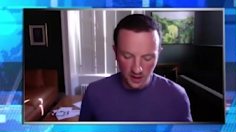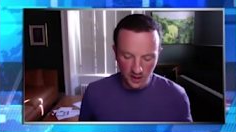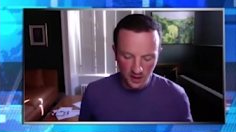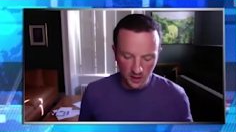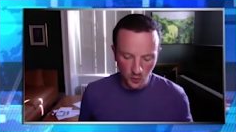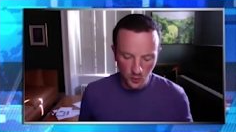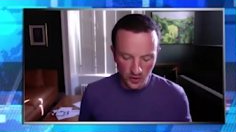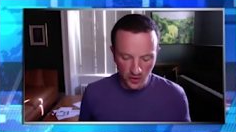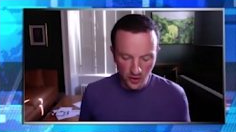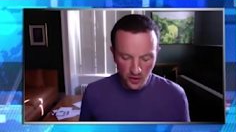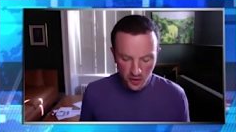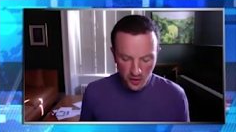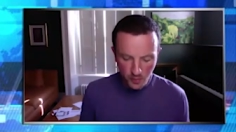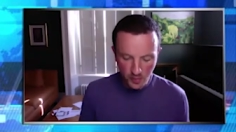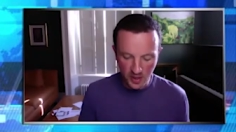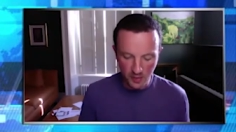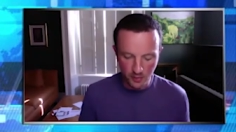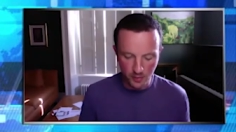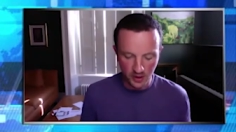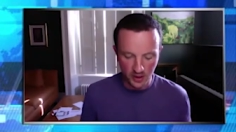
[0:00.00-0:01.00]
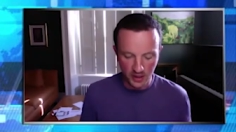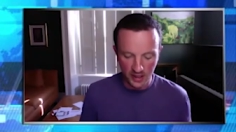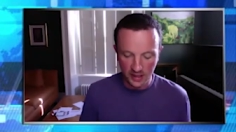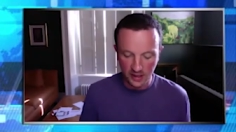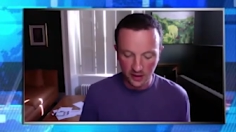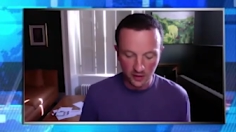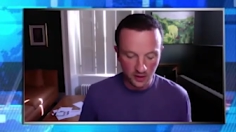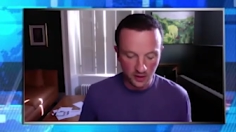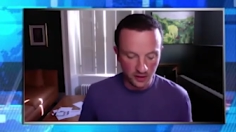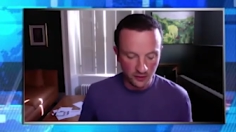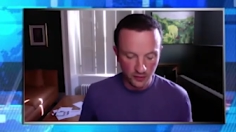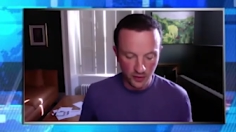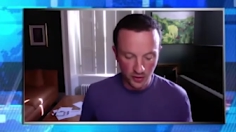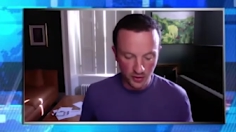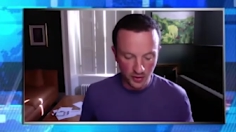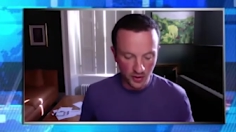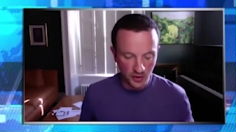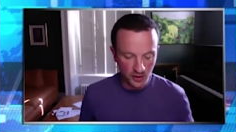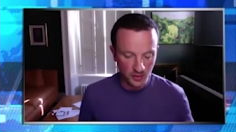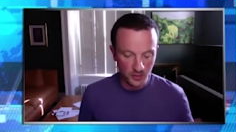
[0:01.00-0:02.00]
with other people, like if you're
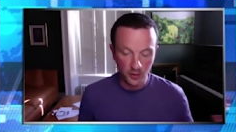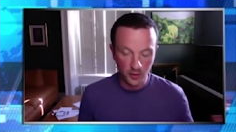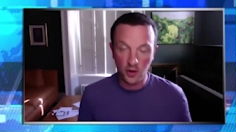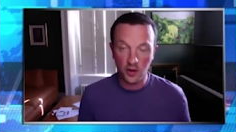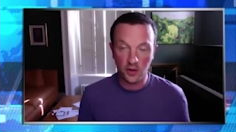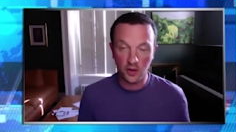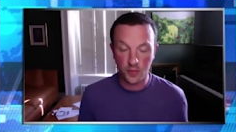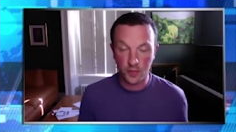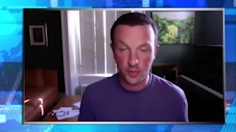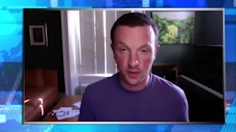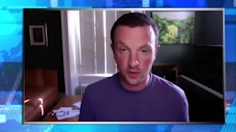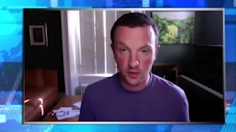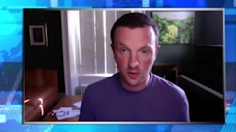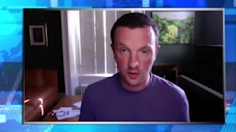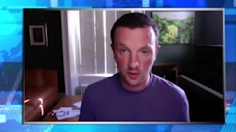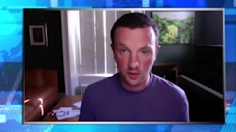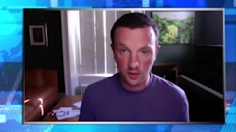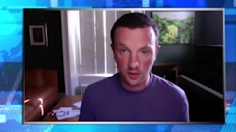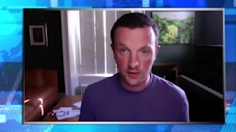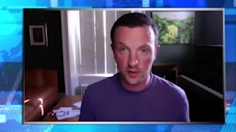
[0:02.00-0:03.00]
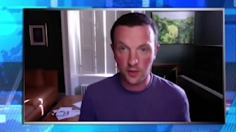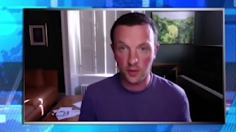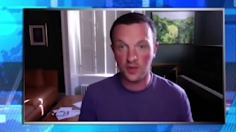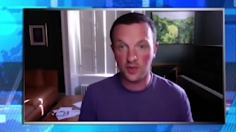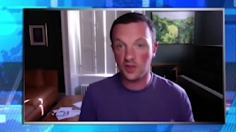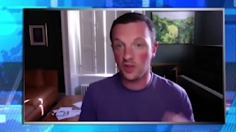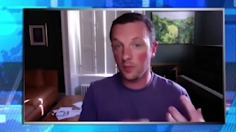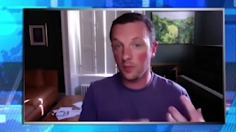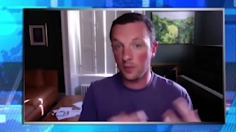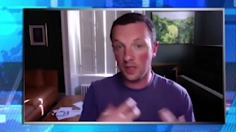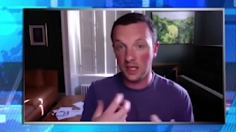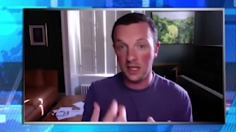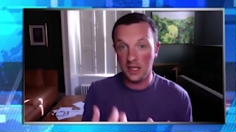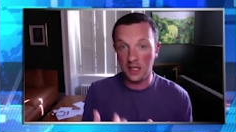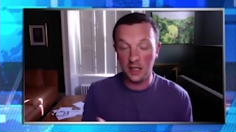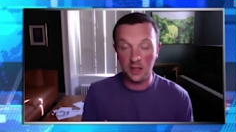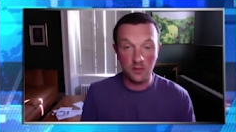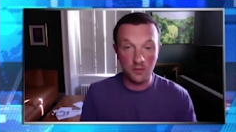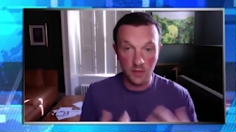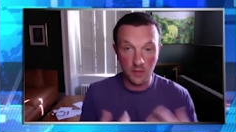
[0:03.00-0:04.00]
talking about entrepreneurs or somebody
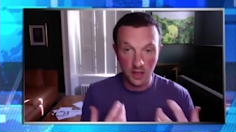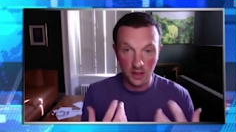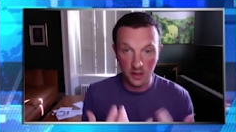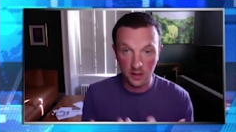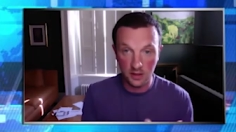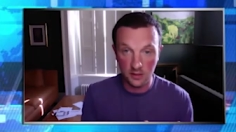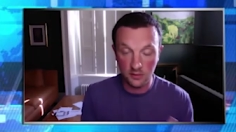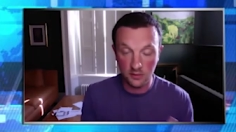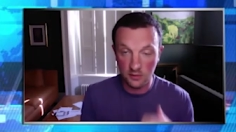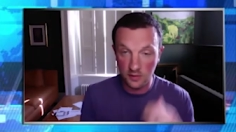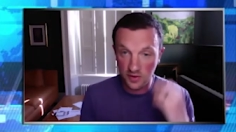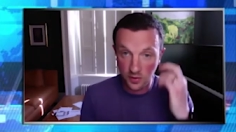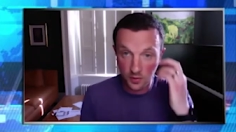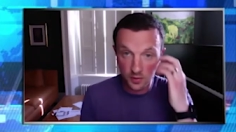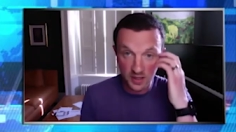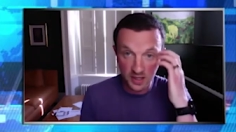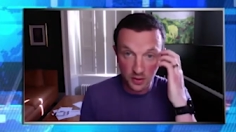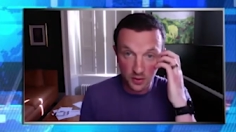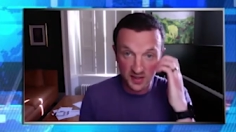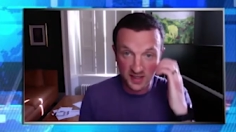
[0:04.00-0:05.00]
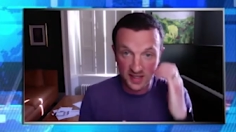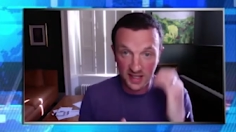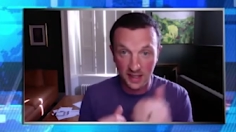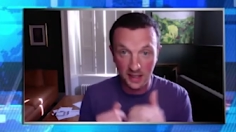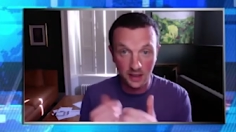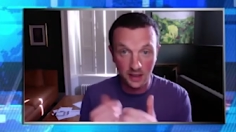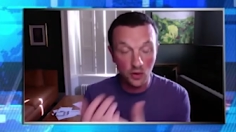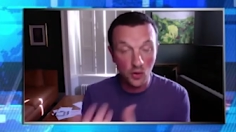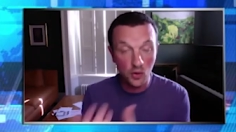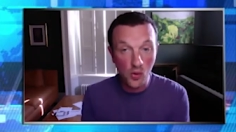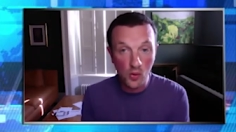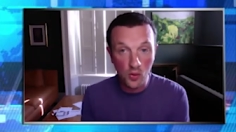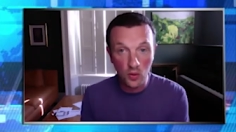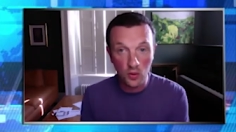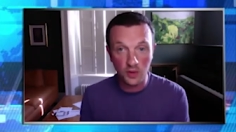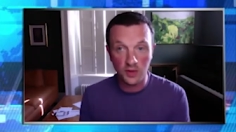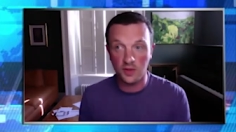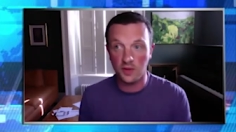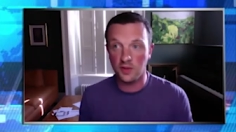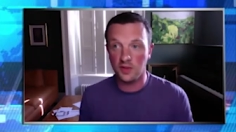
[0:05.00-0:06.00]
in somebody who's selling a
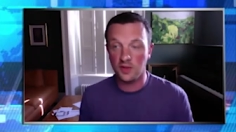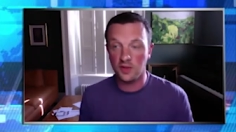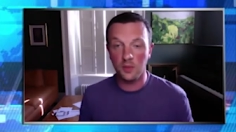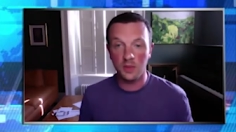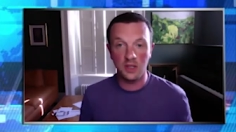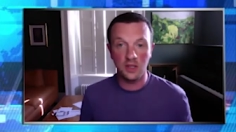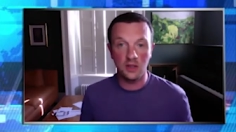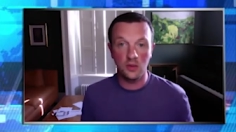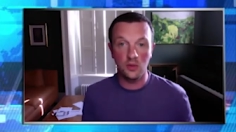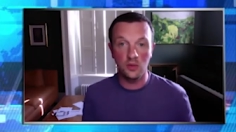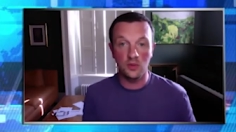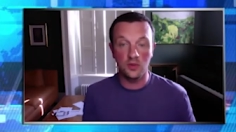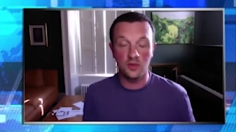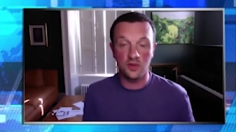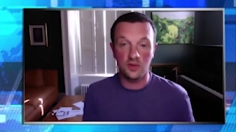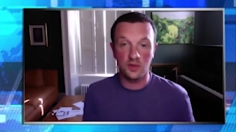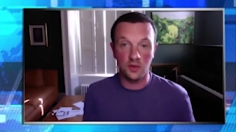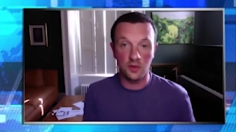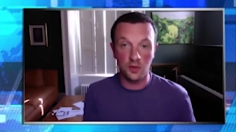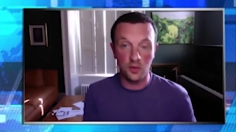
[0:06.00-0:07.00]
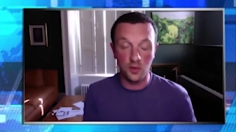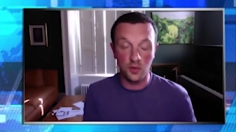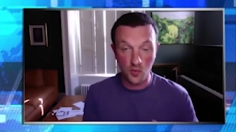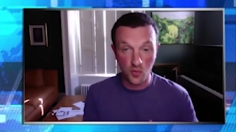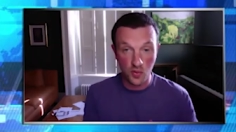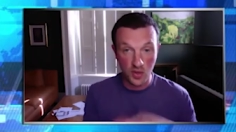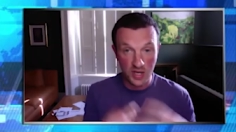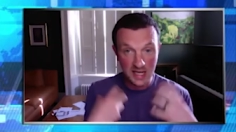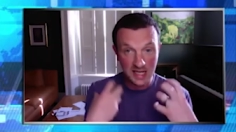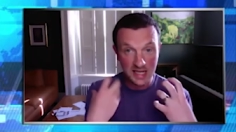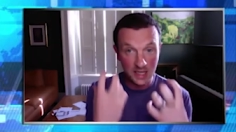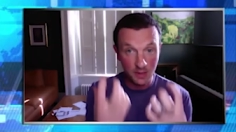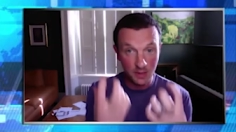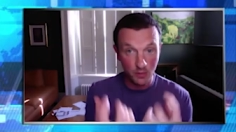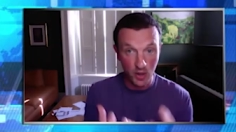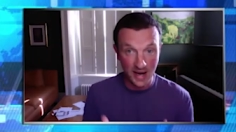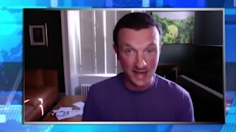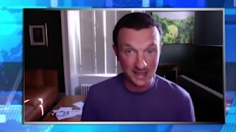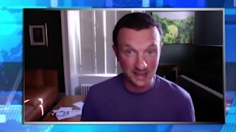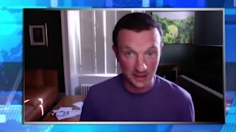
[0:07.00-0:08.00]
course, or somebody who's really
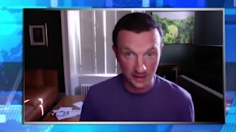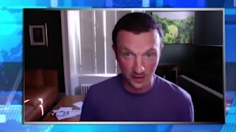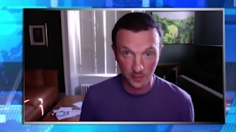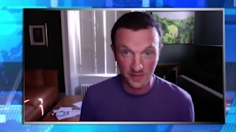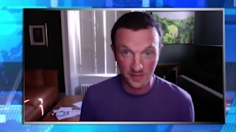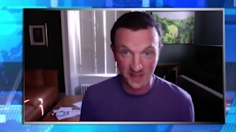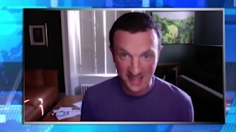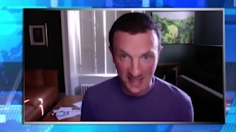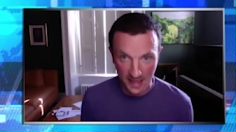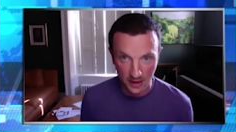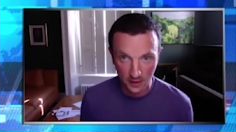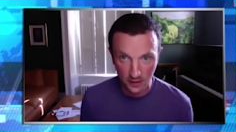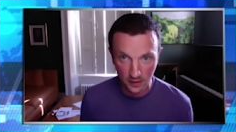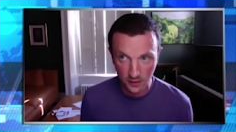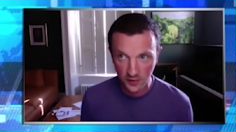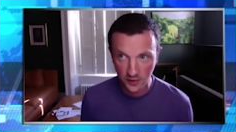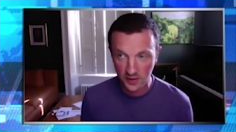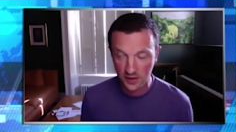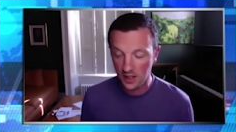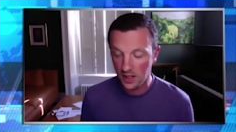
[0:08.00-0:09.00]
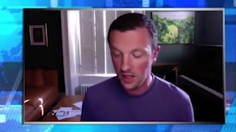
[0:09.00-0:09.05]
branding themselves,